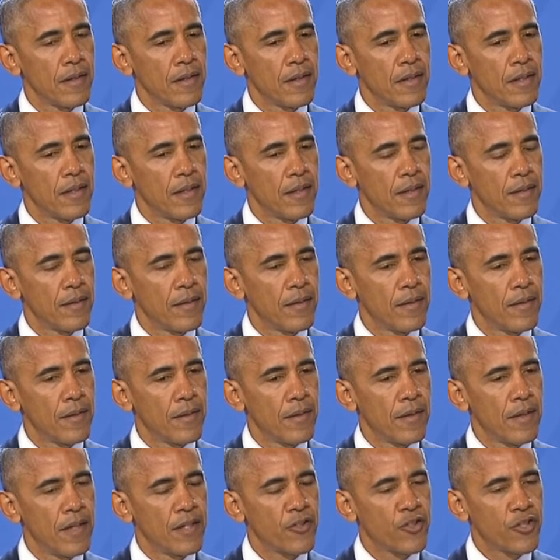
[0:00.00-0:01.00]
the
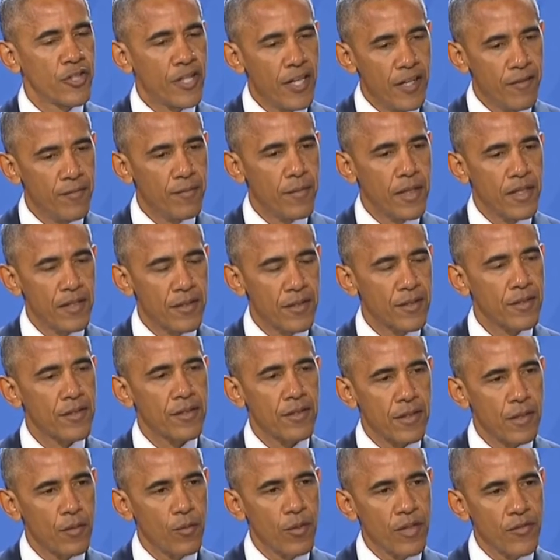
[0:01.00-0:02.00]

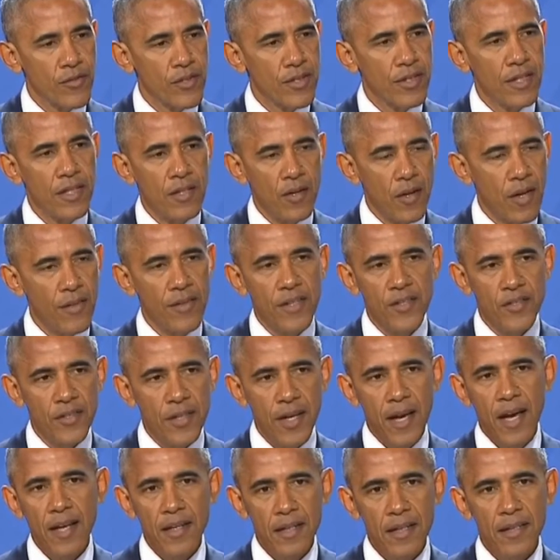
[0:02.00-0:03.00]
achievements that we've seen on this
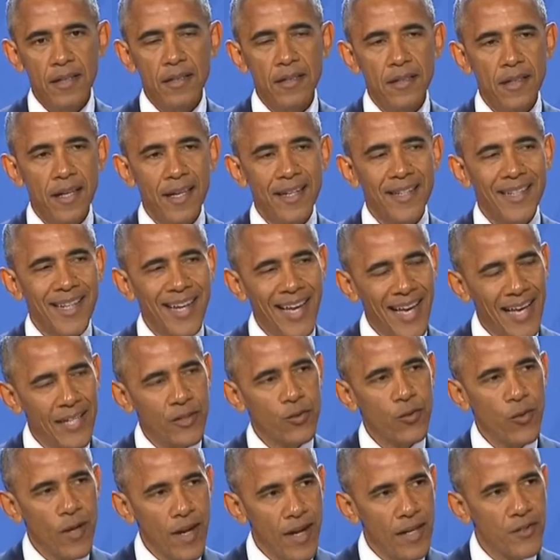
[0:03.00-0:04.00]
continent, in
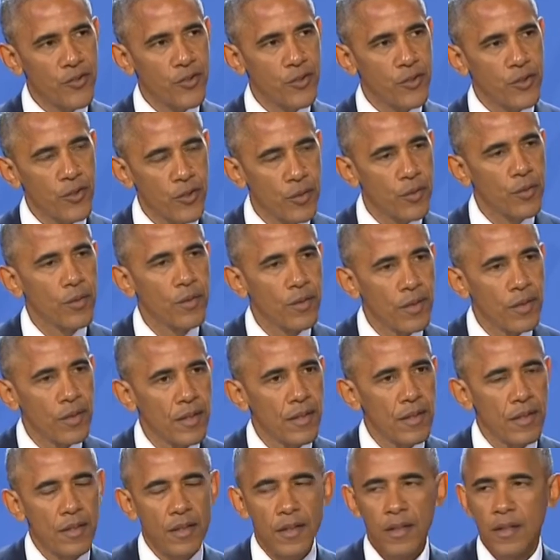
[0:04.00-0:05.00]
contrast to
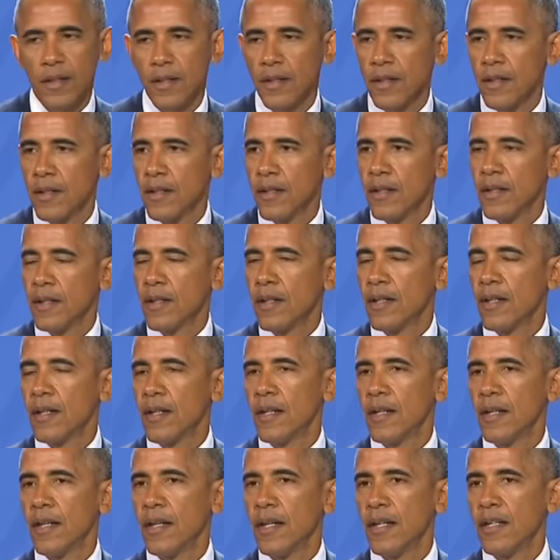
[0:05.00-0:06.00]

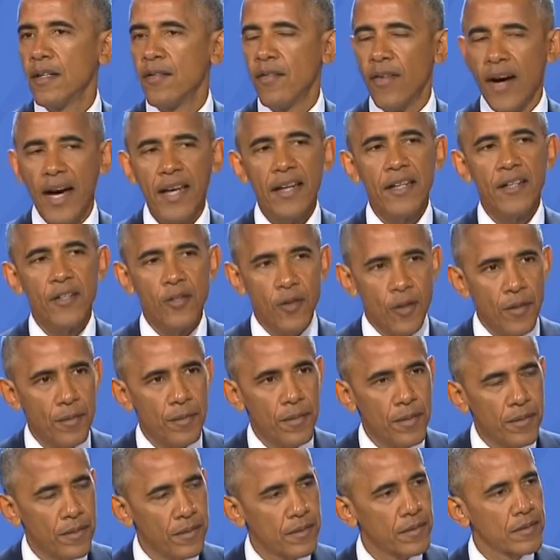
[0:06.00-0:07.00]
a divided
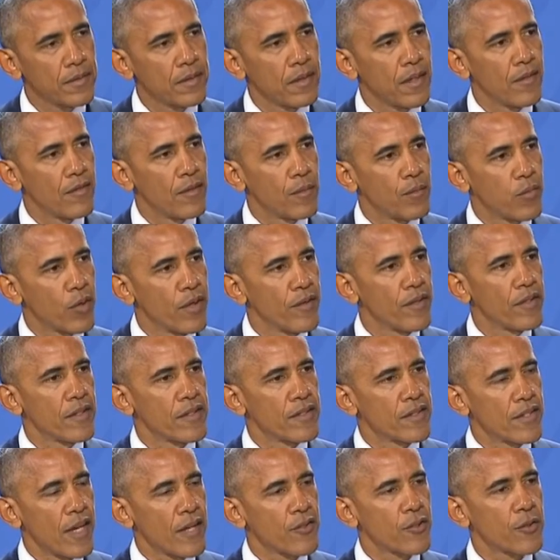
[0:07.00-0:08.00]
Europe of the
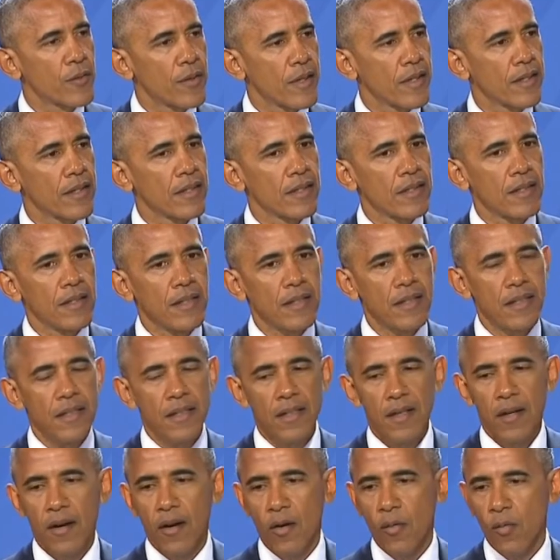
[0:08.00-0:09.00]
previous century,
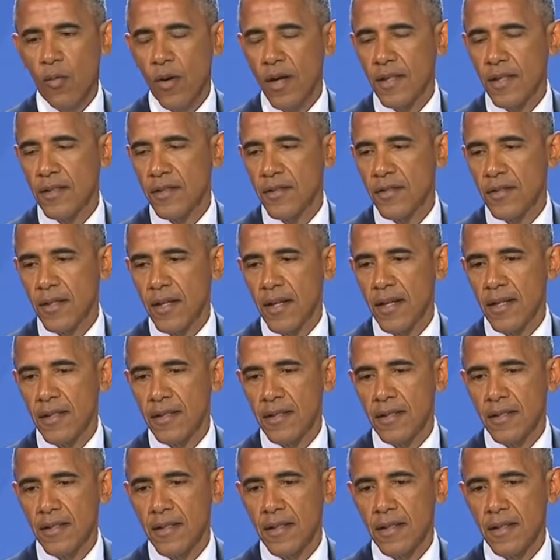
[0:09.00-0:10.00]
are ones
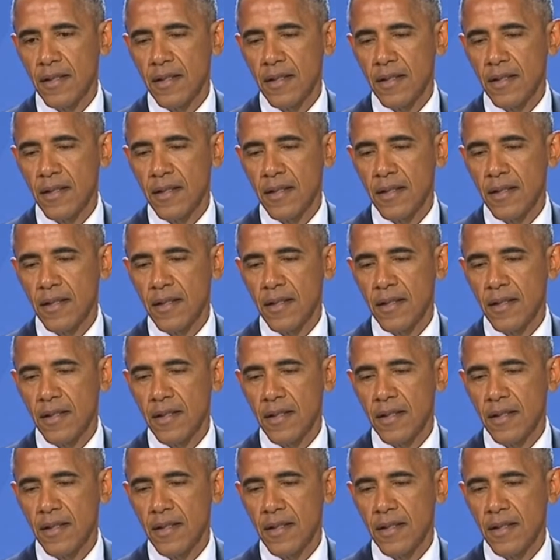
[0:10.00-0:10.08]
that